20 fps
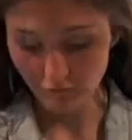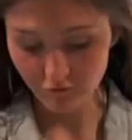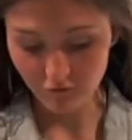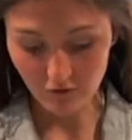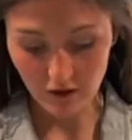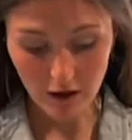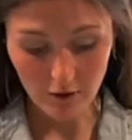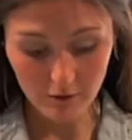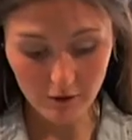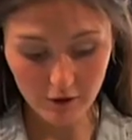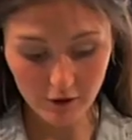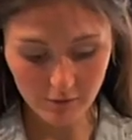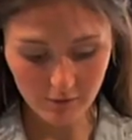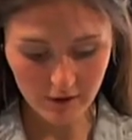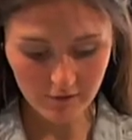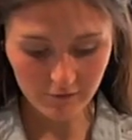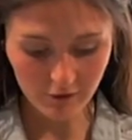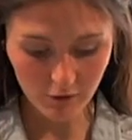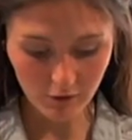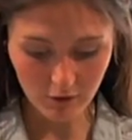Flour your
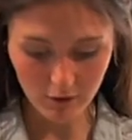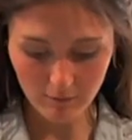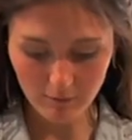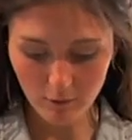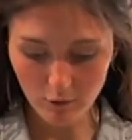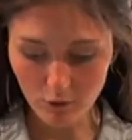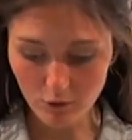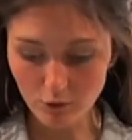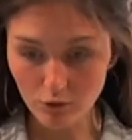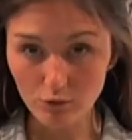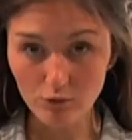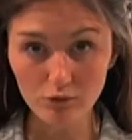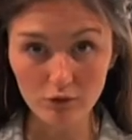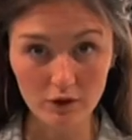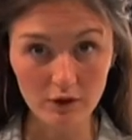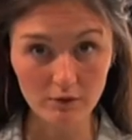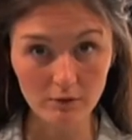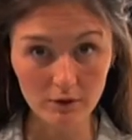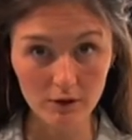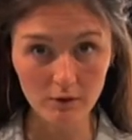ravioli mold
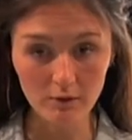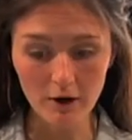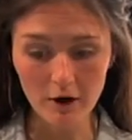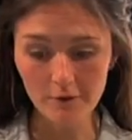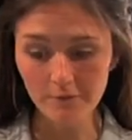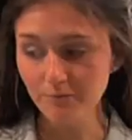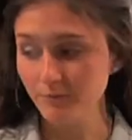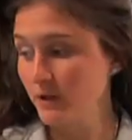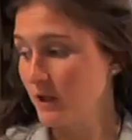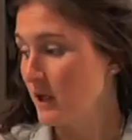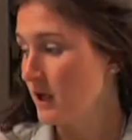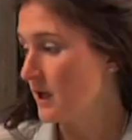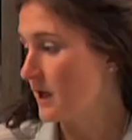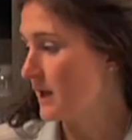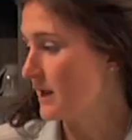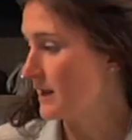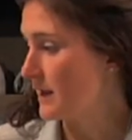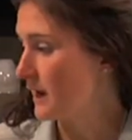really, really well. And